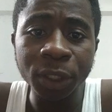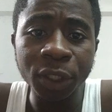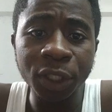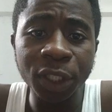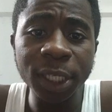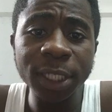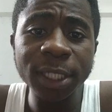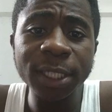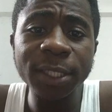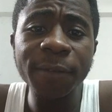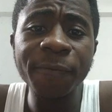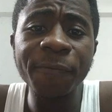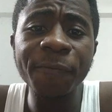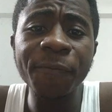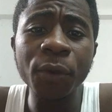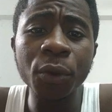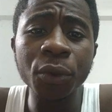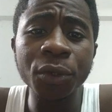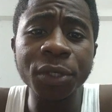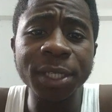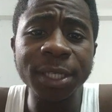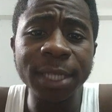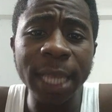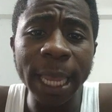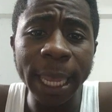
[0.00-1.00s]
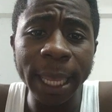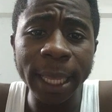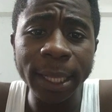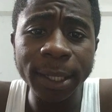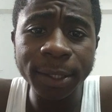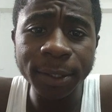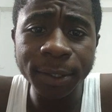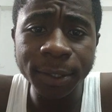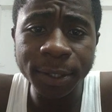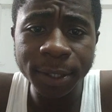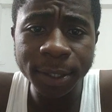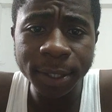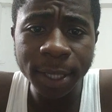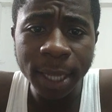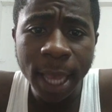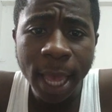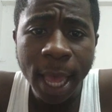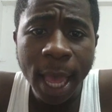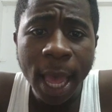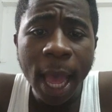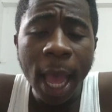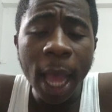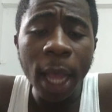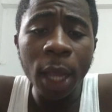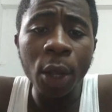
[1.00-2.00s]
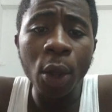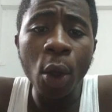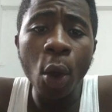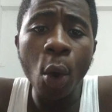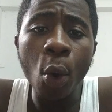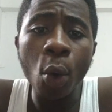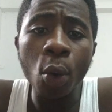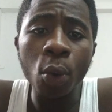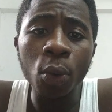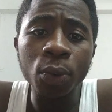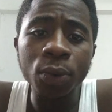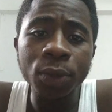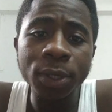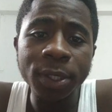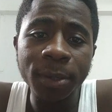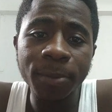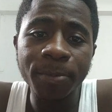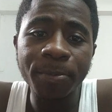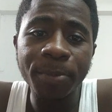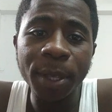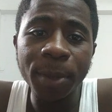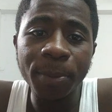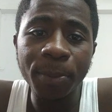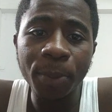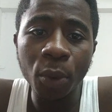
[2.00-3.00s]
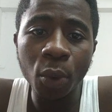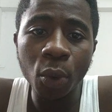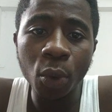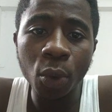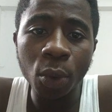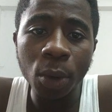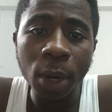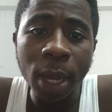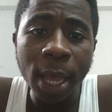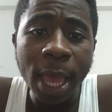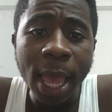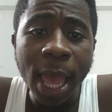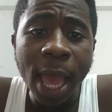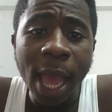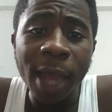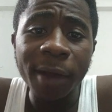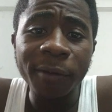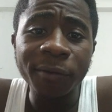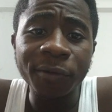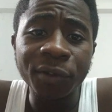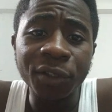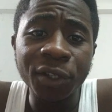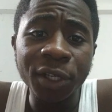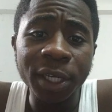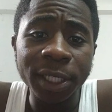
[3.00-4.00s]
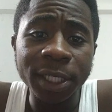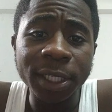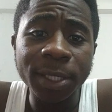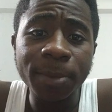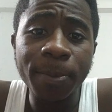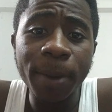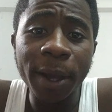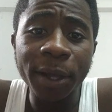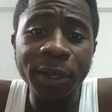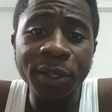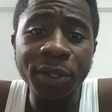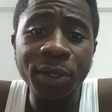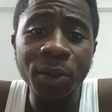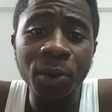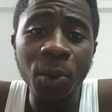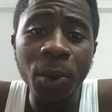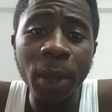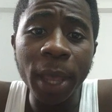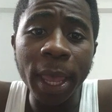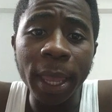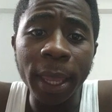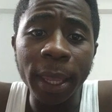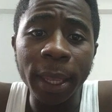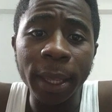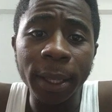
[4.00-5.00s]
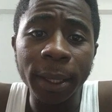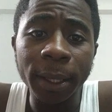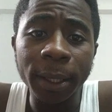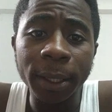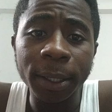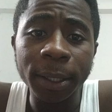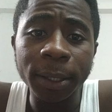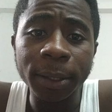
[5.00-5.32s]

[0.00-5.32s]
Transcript: Just a few seconds ago, some people have just passed away.